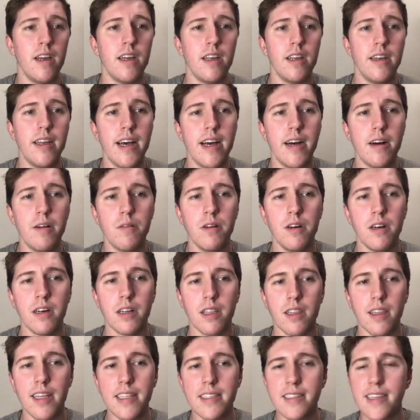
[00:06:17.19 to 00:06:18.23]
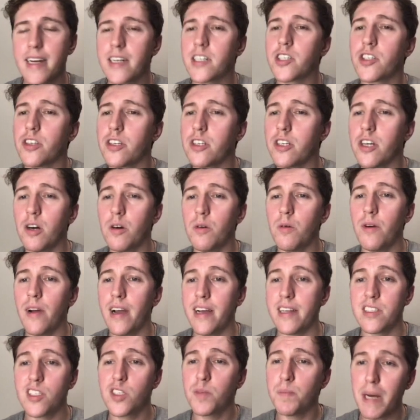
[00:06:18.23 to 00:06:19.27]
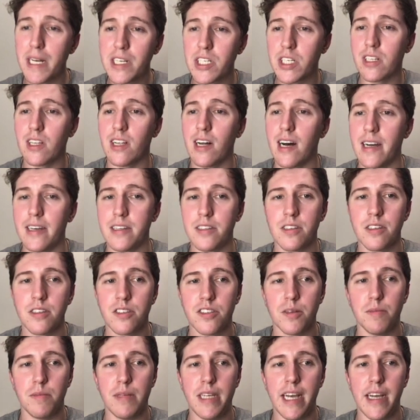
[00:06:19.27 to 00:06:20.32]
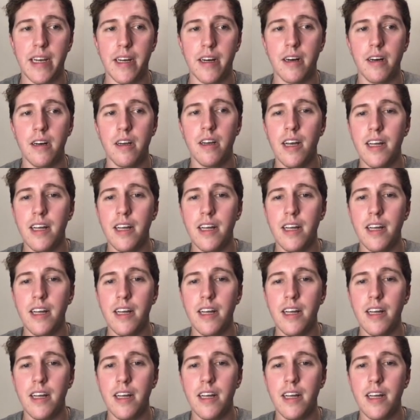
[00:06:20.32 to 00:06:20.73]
Now, let's actually go and specialize some data.